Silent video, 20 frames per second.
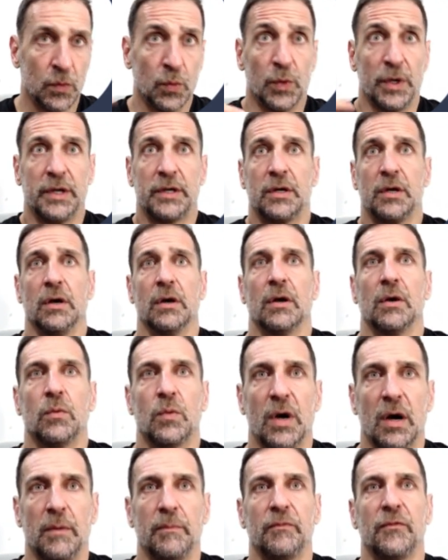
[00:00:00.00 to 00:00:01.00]
recur?
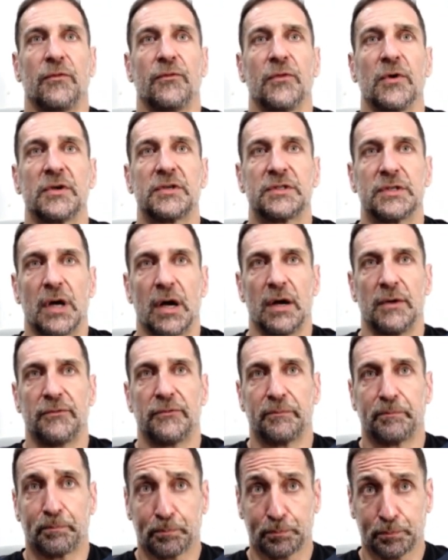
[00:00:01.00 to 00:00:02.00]
Well, first off,
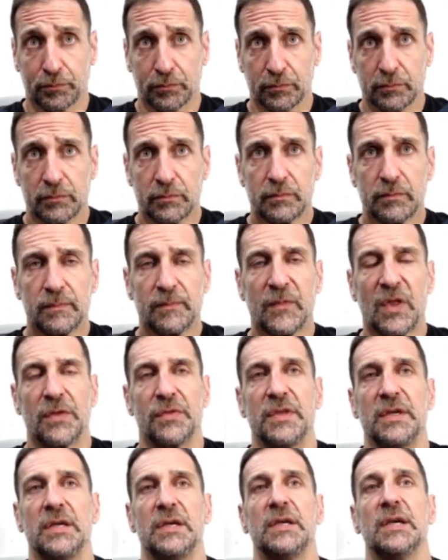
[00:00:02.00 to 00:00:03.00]

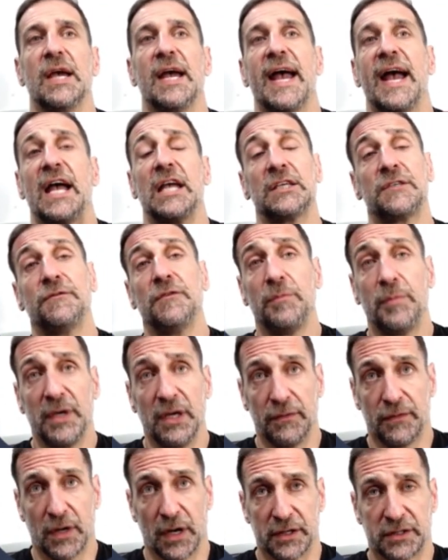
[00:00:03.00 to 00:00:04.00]
the SVP
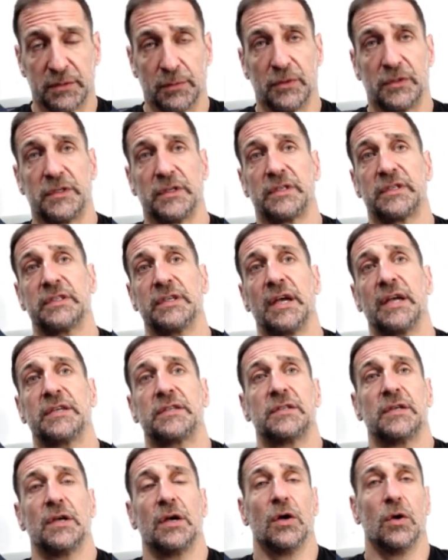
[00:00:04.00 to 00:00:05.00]
of Customer
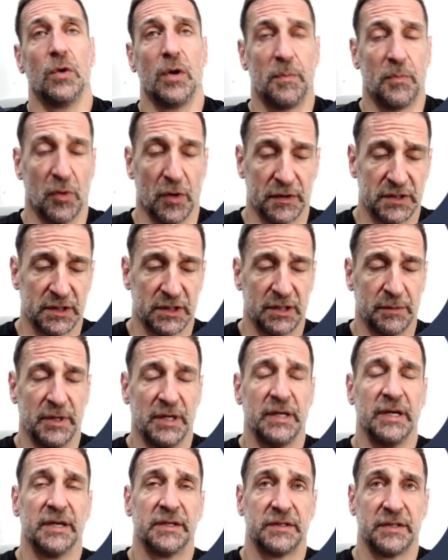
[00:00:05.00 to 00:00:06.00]
Success, who reports into
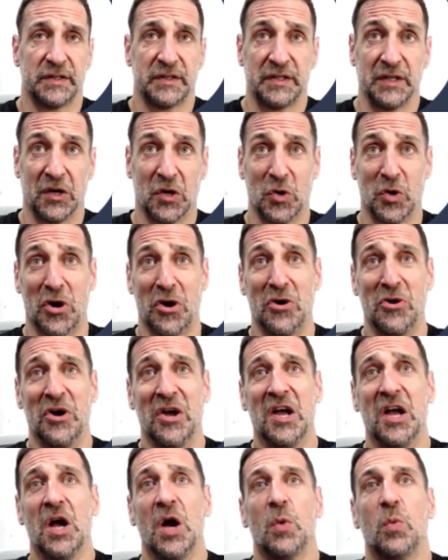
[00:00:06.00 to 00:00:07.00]
me as the CRO,
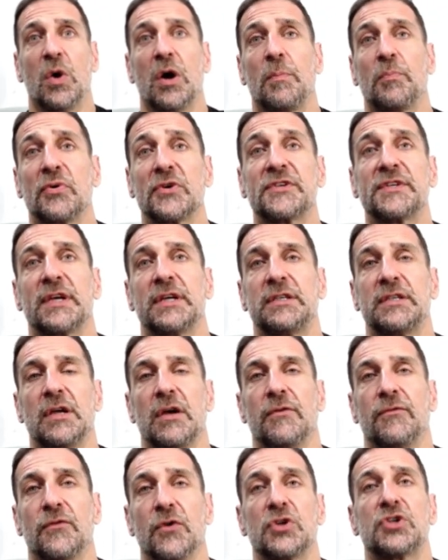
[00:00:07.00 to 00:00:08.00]
will present
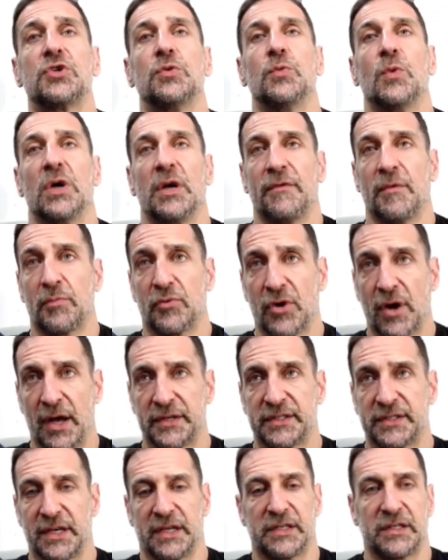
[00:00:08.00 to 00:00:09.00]
version 1 of a
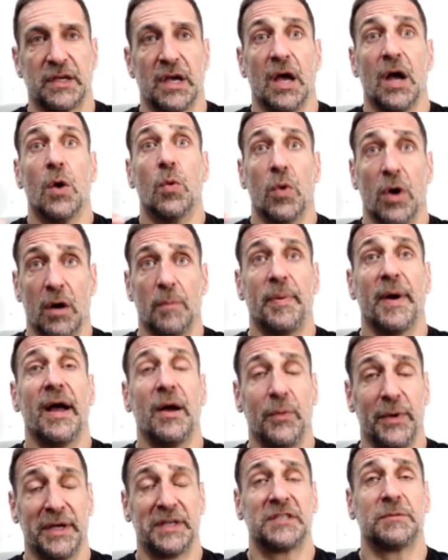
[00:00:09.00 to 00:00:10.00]
process whereby
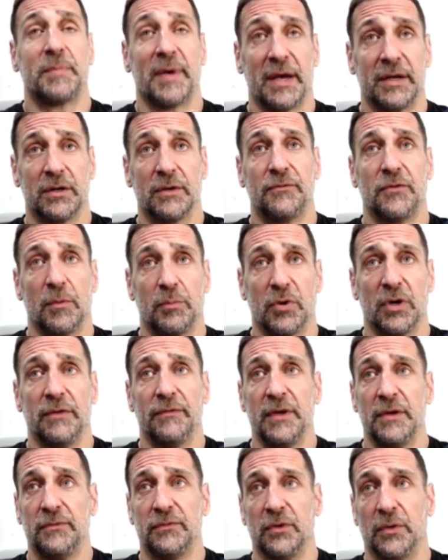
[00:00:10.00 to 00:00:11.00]
we expand our footprint of
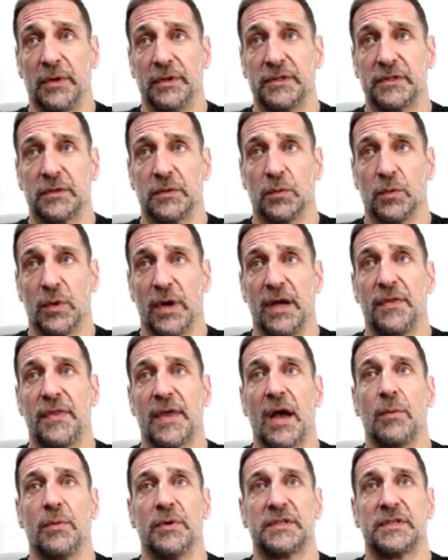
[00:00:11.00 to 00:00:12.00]
influence, right?
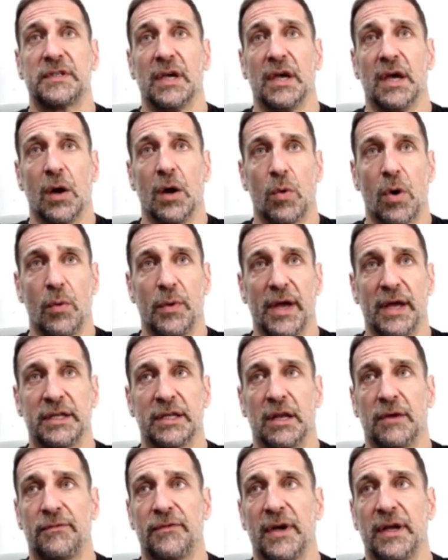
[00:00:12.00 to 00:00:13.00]
That was what we
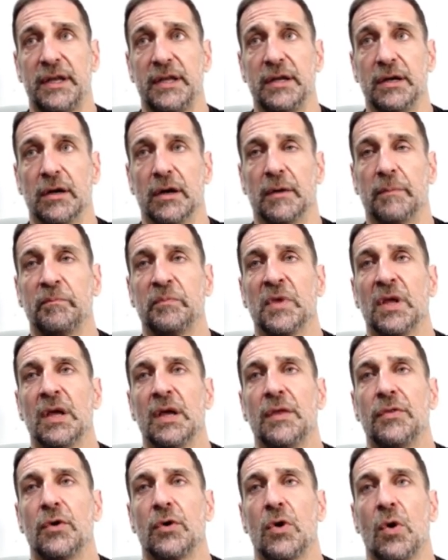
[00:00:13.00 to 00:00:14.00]
identified here.
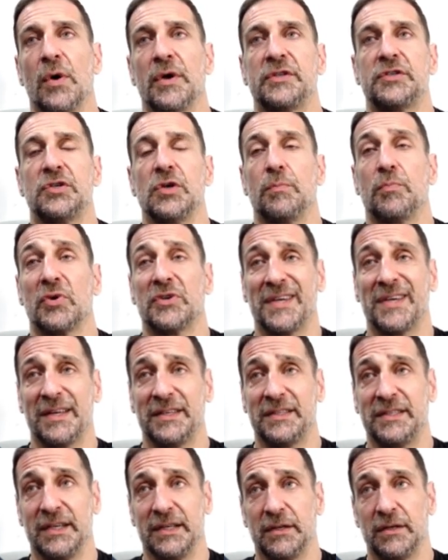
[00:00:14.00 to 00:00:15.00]
They're going to
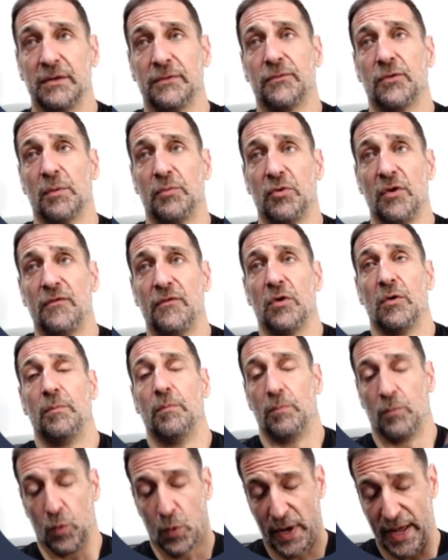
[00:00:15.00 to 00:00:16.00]
present it for approval
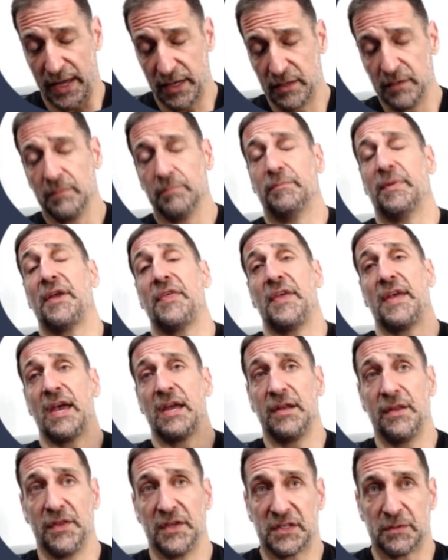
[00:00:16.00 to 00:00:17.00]
when? By the
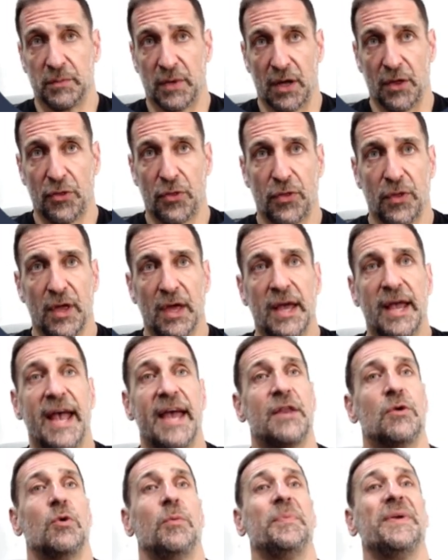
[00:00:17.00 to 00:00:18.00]
end of this month,
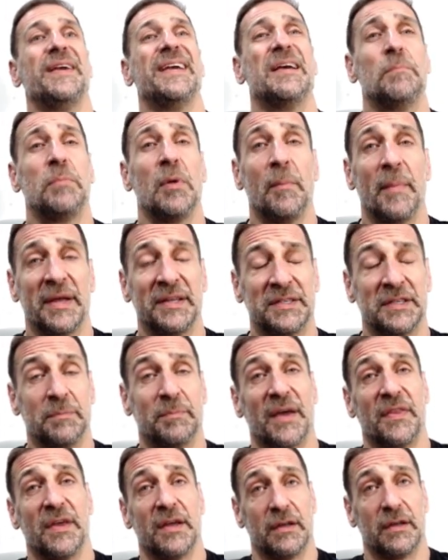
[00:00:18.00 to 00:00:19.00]
and it will be implemented
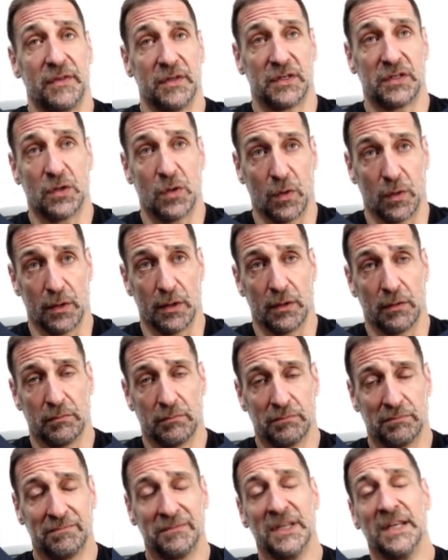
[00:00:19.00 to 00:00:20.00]
by the end of this quarter.
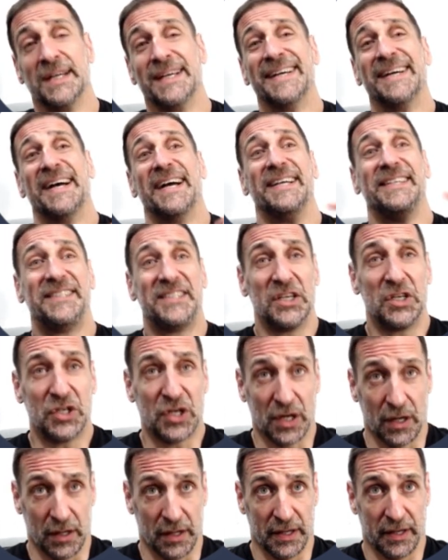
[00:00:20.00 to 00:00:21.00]

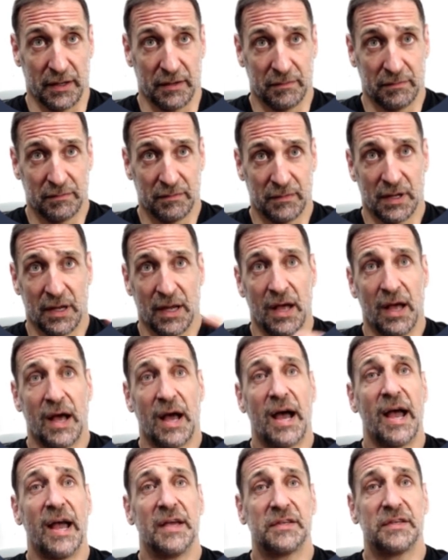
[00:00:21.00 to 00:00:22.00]
Additionally,
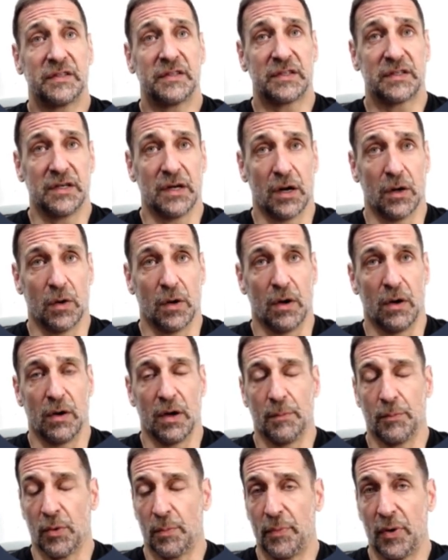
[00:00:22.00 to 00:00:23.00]
I as a CRO
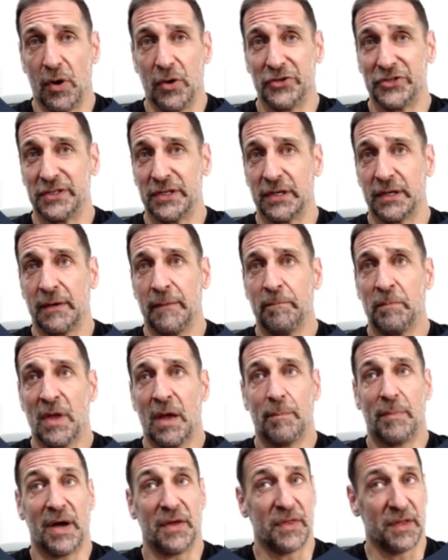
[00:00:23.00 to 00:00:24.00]
am proposing
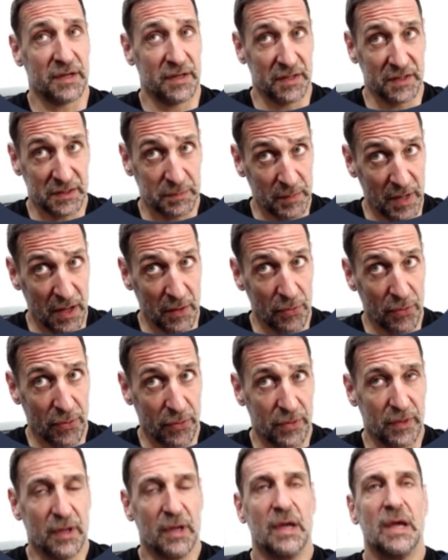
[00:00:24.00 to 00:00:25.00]
by the end of this month
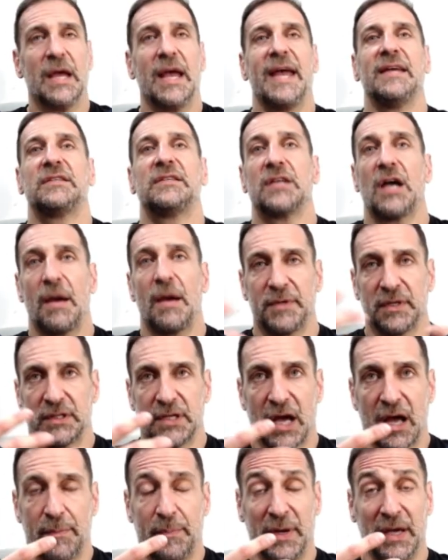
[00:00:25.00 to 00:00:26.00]
a
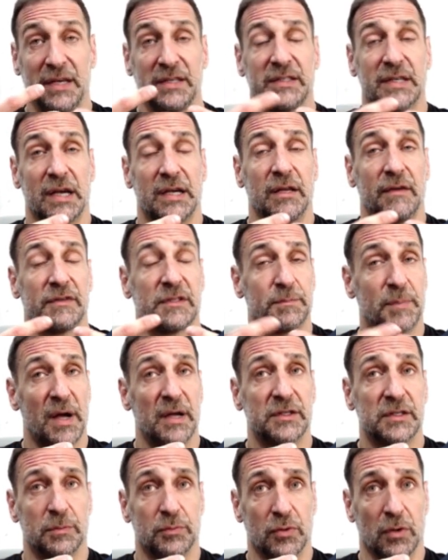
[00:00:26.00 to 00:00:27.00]
top-to-top executive
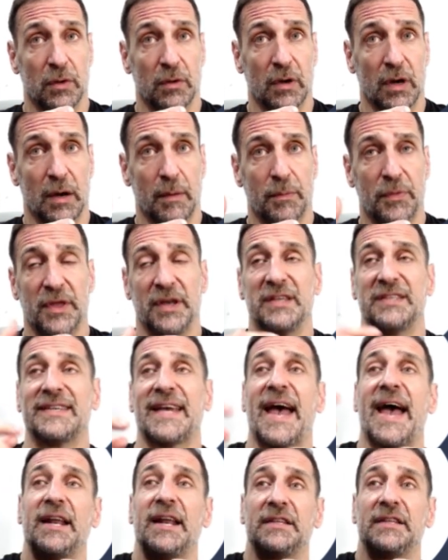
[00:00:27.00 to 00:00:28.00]
sponsor program that is
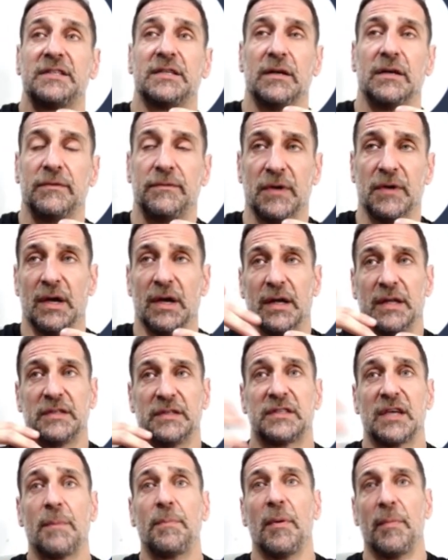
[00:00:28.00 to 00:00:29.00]
additive and
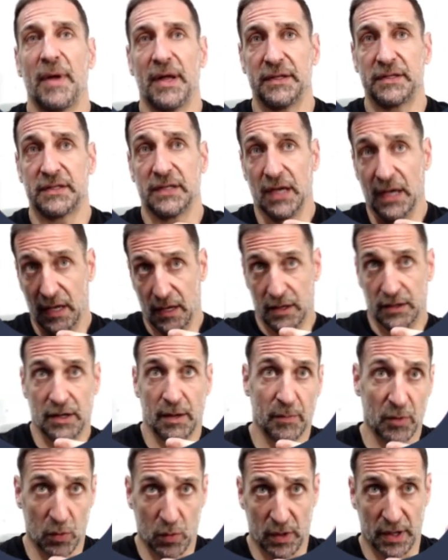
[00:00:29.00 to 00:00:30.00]
supplements
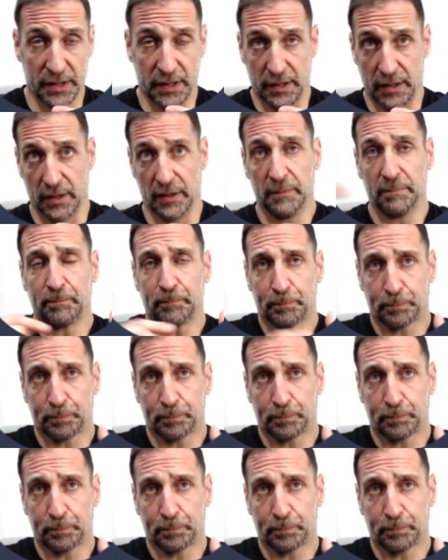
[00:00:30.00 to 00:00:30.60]
number 1 here.